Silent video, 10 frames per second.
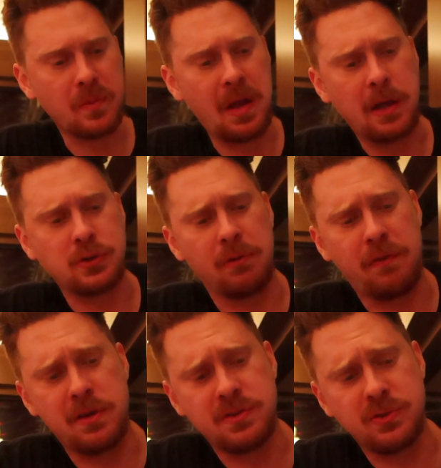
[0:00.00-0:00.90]
Yeah, so
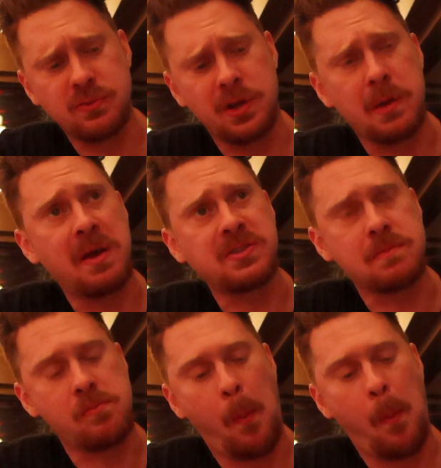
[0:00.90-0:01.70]
far this is really amazing.